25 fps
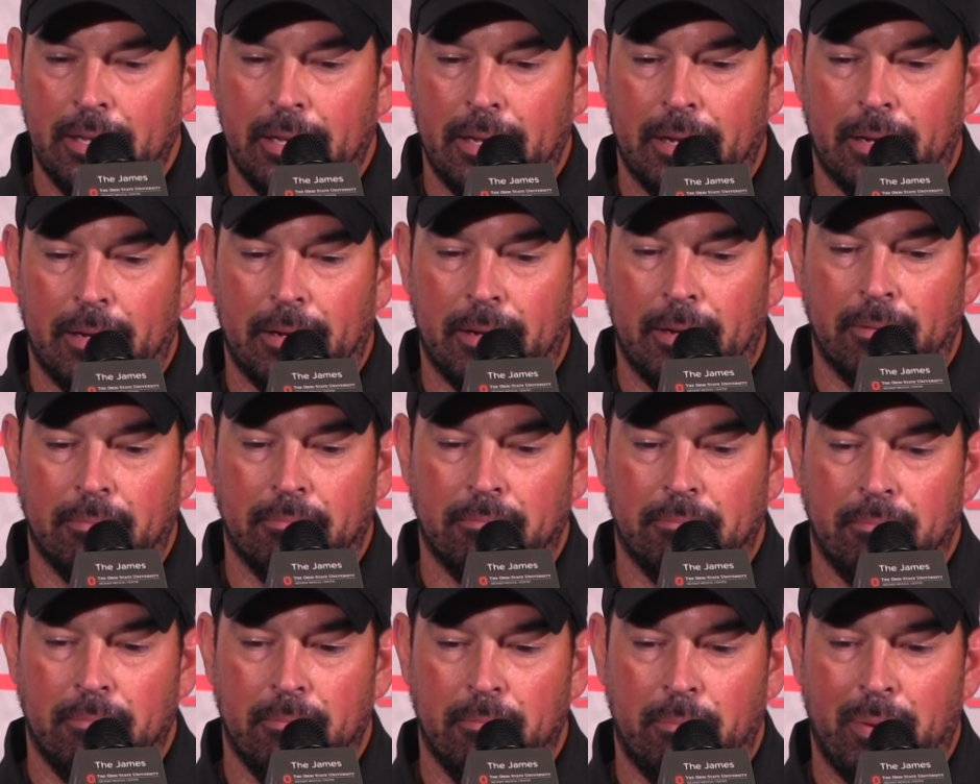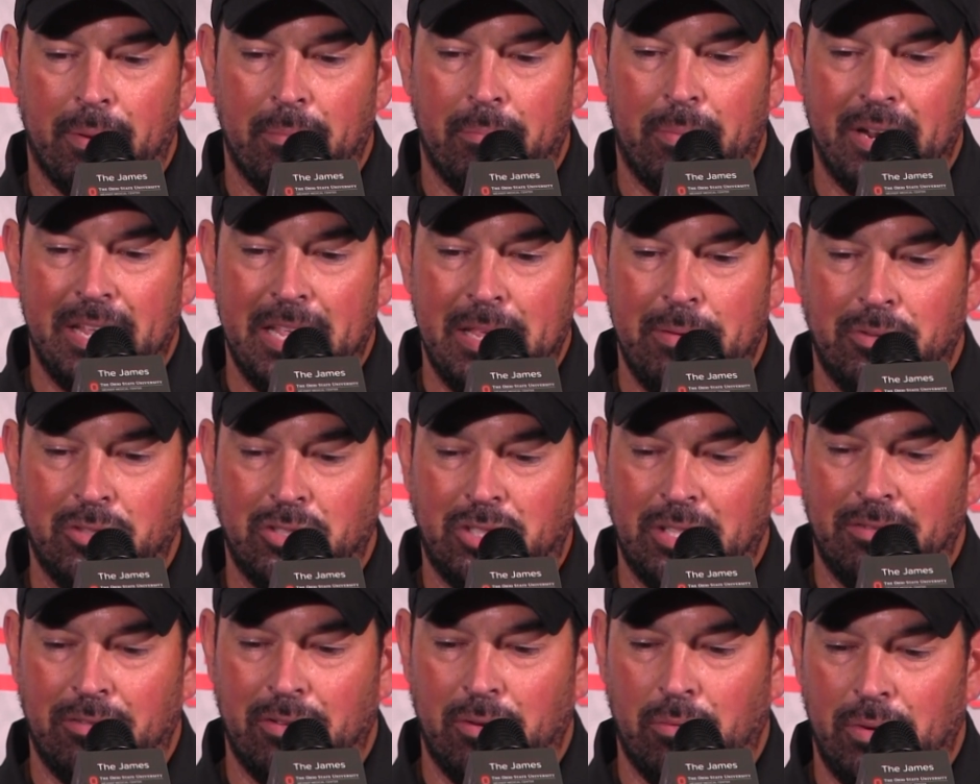Um, but but he
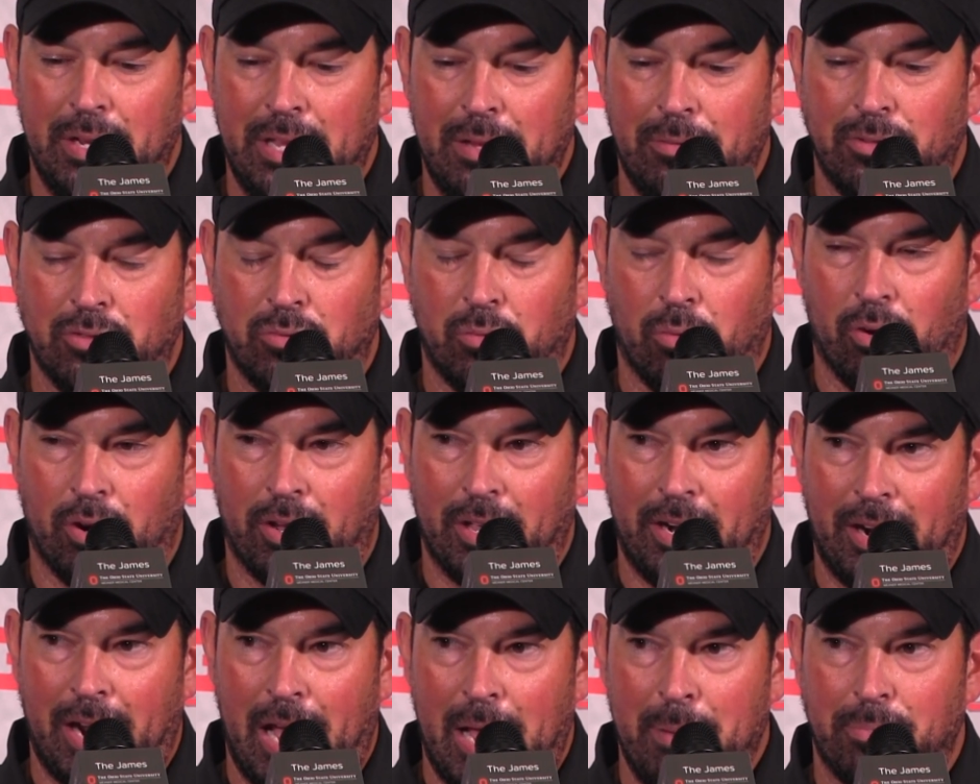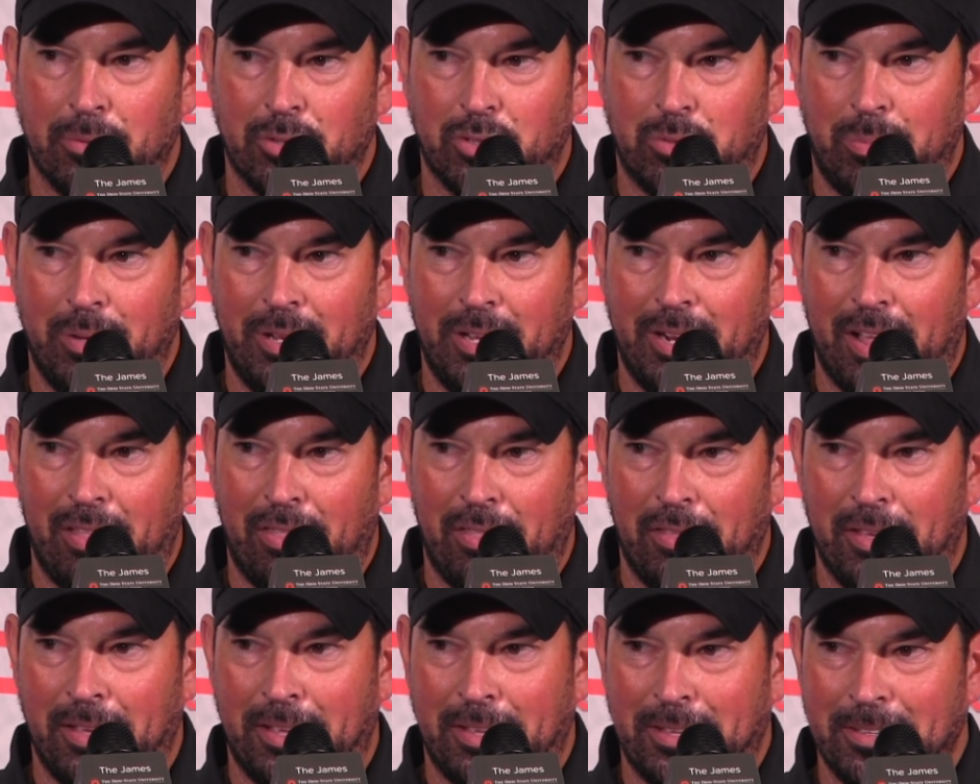was even he was working at hyperspeed, I
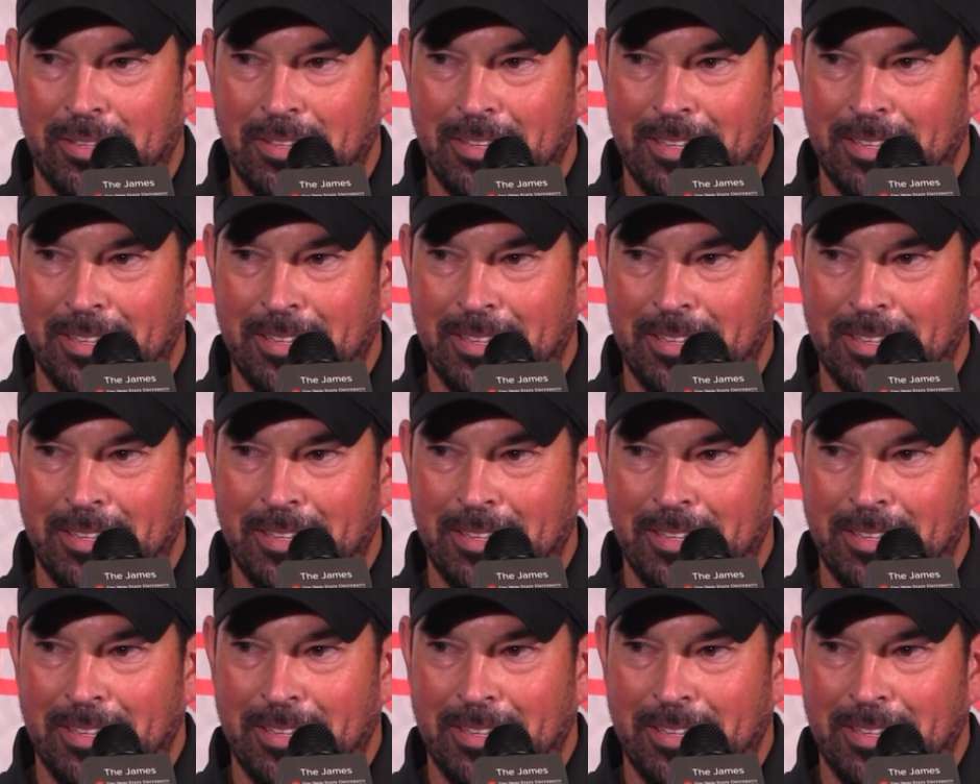think.